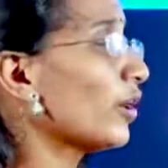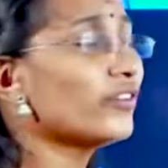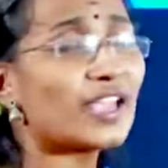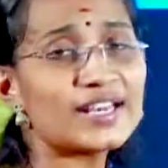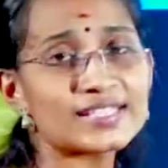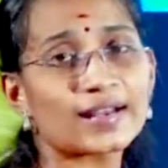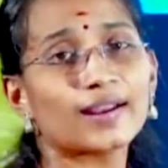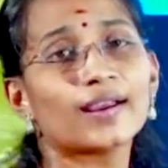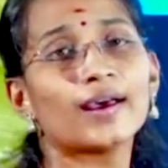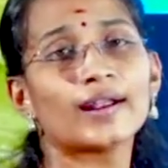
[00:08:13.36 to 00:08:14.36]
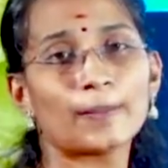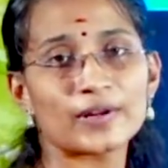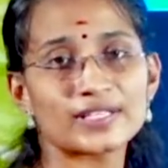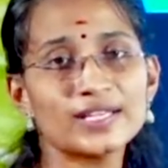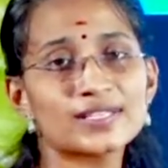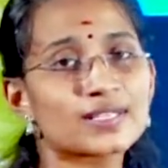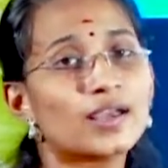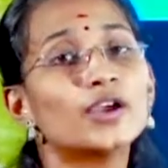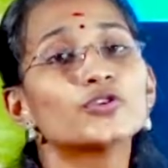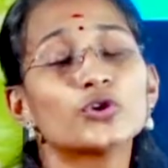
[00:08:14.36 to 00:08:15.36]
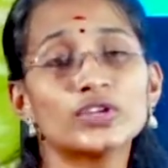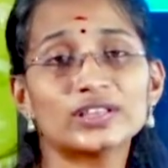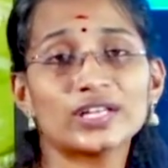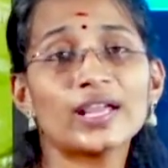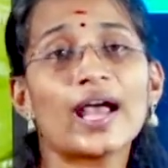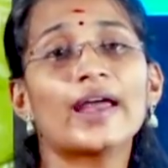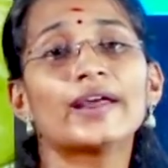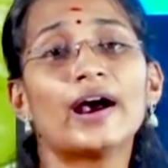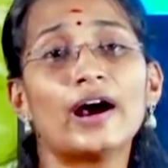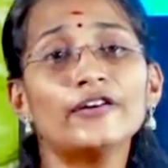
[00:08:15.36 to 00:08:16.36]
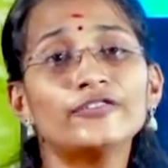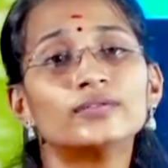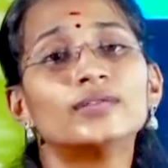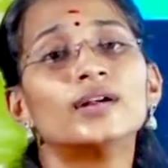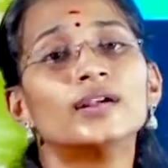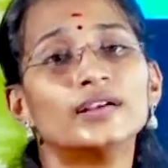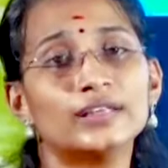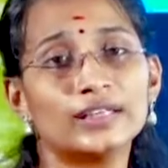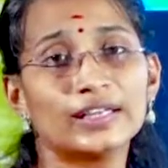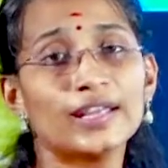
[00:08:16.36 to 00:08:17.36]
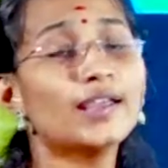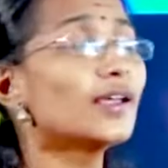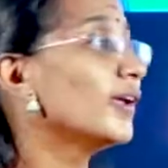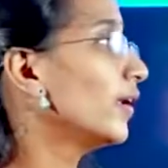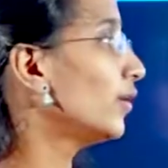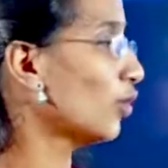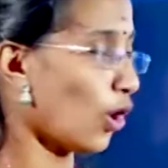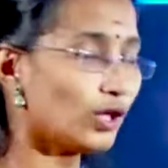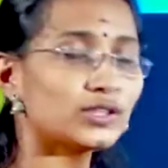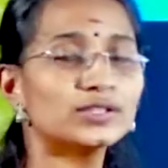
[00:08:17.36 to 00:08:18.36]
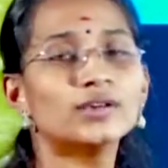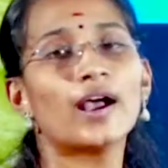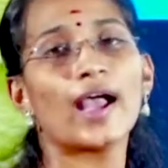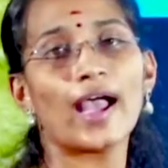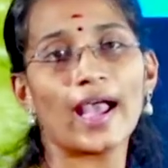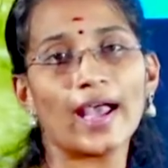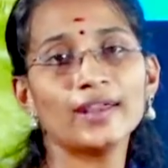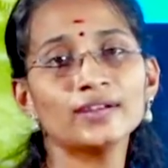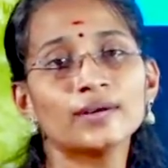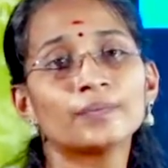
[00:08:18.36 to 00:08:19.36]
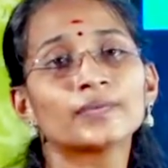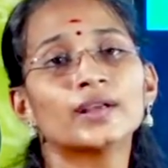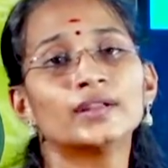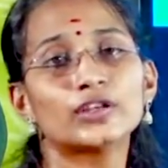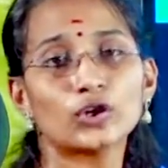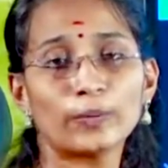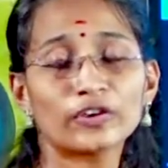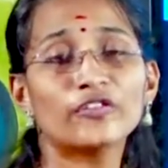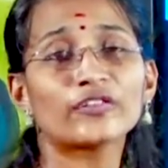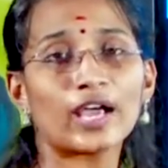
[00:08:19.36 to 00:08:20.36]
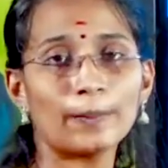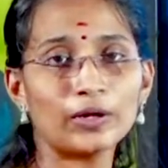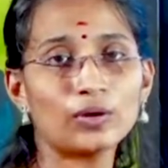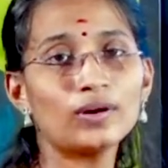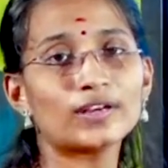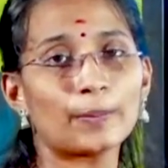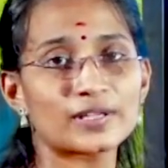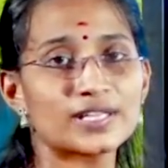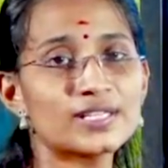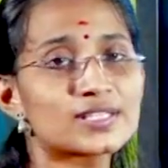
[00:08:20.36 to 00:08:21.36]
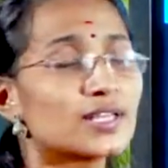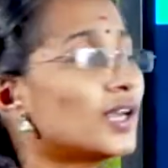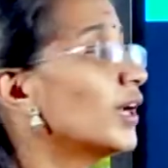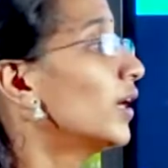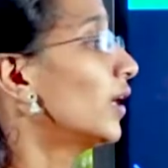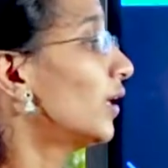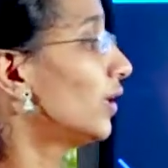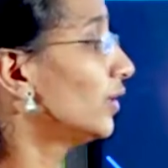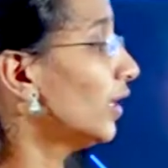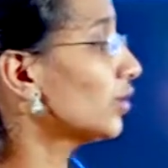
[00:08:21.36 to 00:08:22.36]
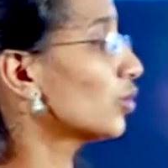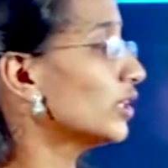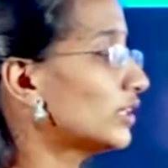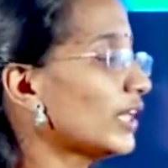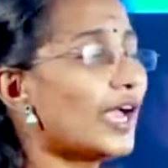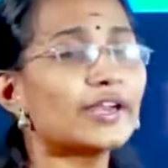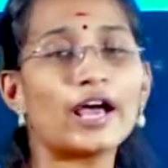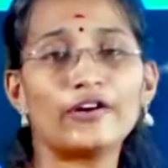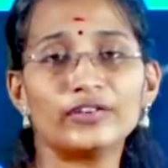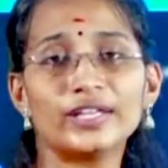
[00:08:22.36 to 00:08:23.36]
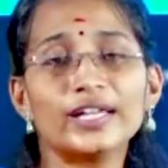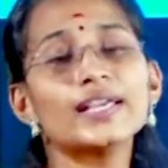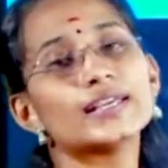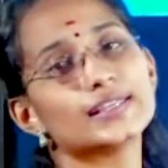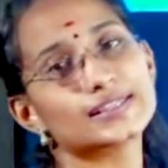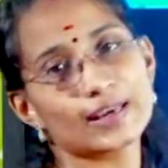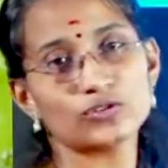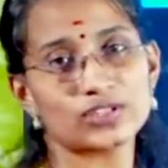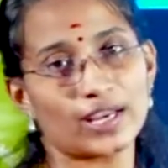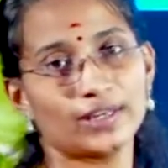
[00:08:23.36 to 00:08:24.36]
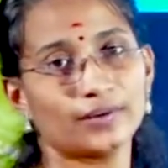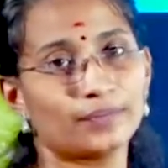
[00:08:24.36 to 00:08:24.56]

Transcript: of Cancer represents 23.5 degree north, and the Tropic of Capricorn represents the 23.5 degree south side,